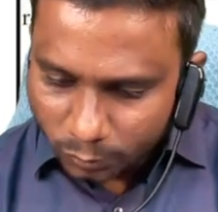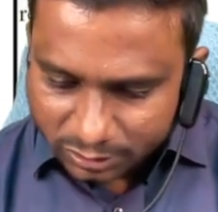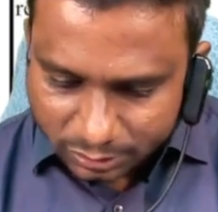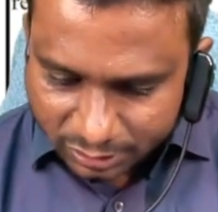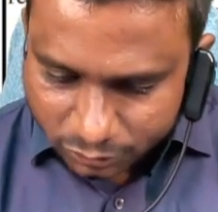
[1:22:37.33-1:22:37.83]
is
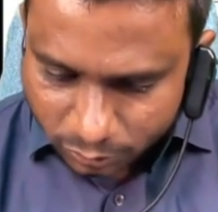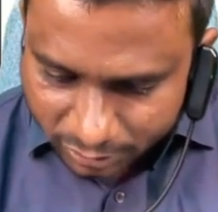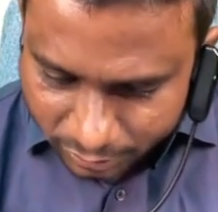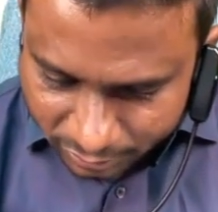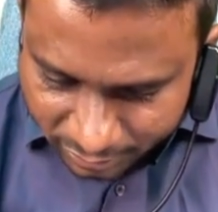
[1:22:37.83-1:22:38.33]
the ratio
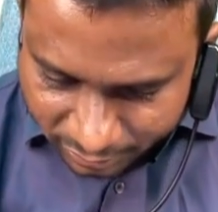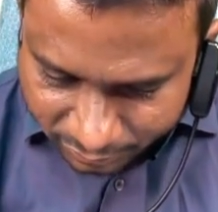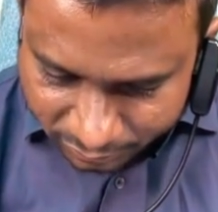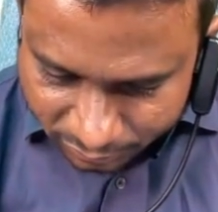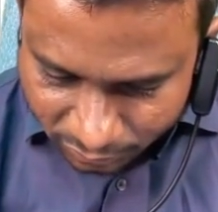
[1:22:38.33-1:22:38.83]
here? Yes.
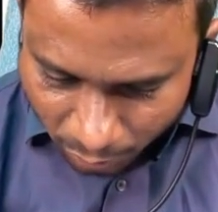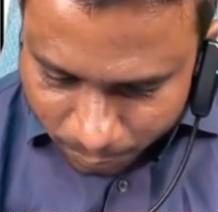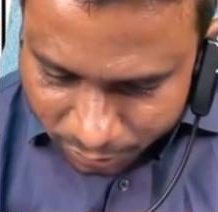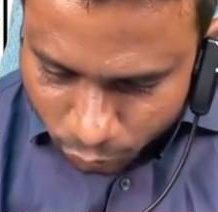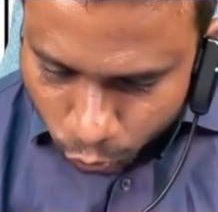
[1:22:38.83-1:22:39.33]

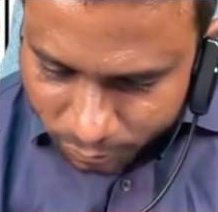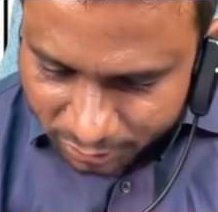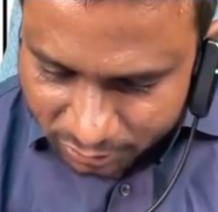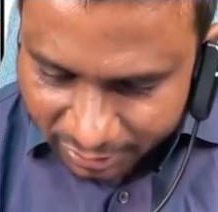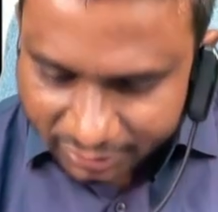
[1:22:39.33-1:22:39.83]
Option 2 is
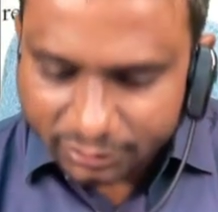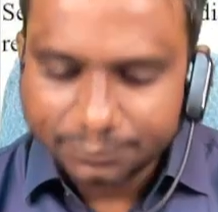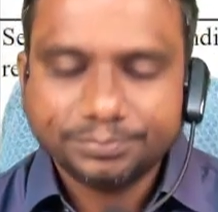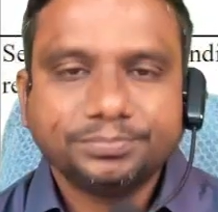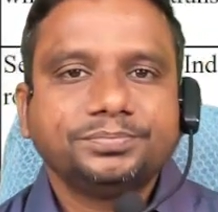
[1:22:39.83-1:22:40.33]
correct.
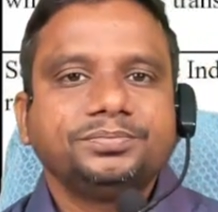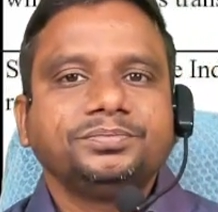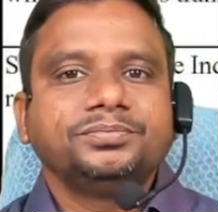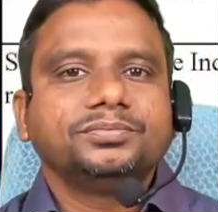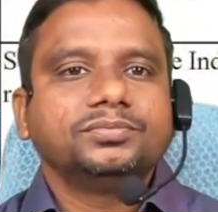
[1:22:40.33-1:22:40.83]

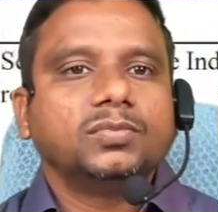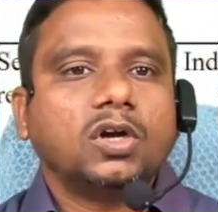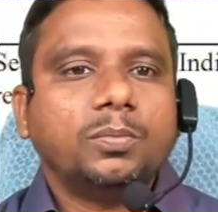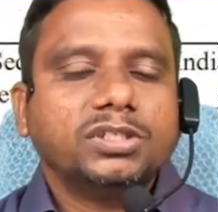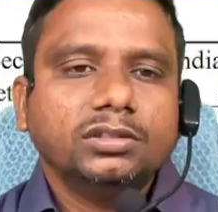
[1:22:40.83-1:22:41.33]

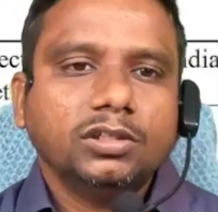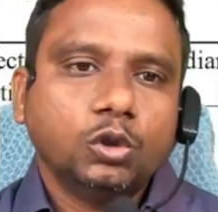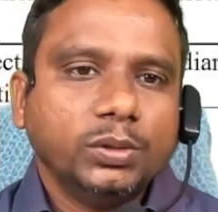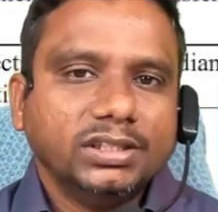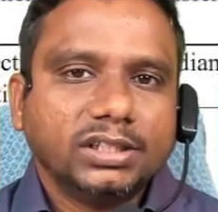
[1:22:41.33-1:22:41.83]
Option 2
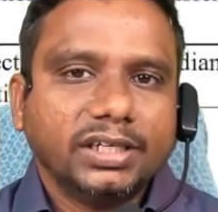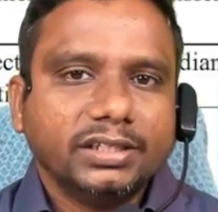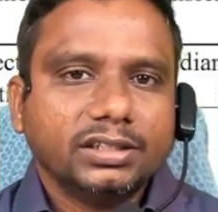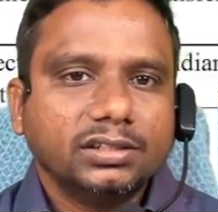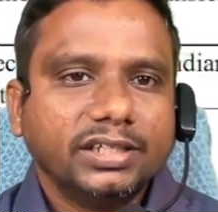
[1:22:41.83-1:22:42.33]
is correct.
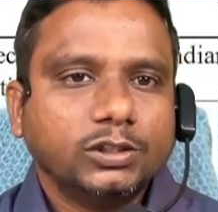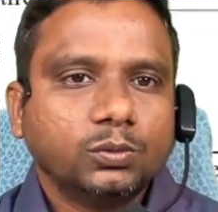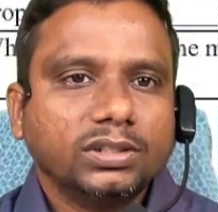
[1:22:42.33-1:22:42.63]
Next.